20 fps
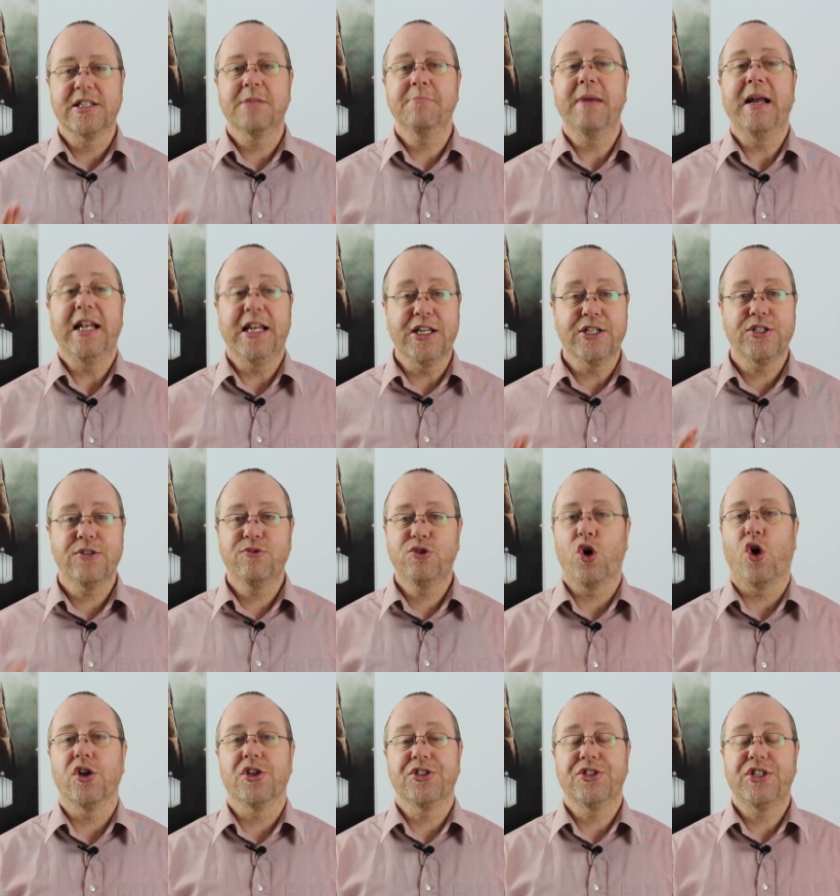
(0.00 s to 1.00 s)
and millions of
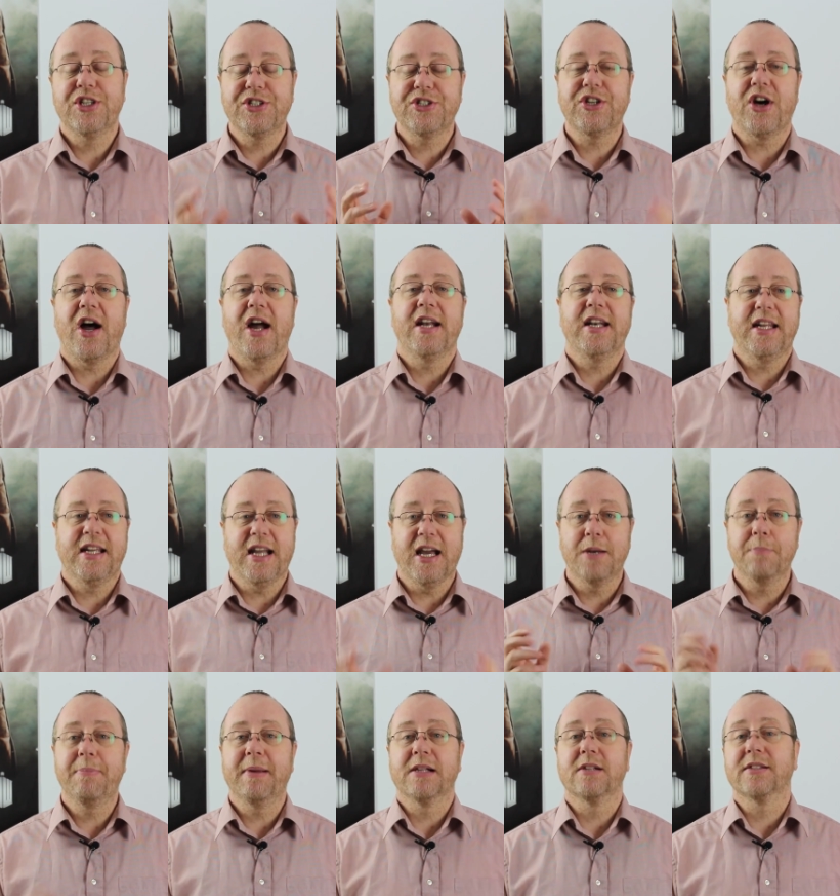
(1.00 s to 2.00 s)
dollars designing
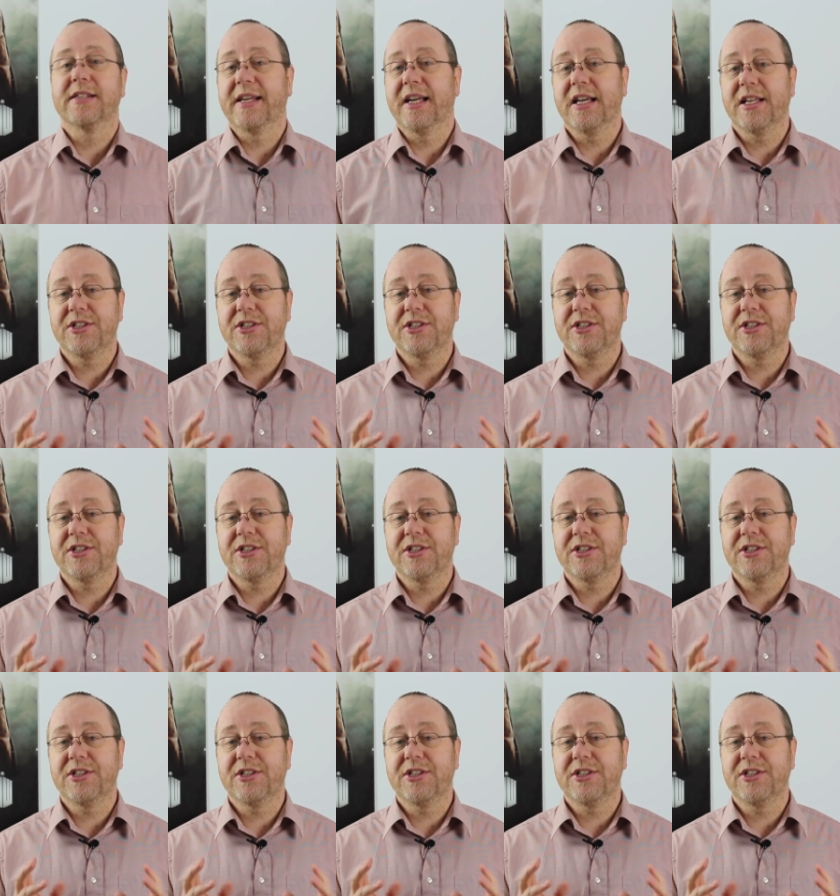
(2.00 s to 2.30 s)
and building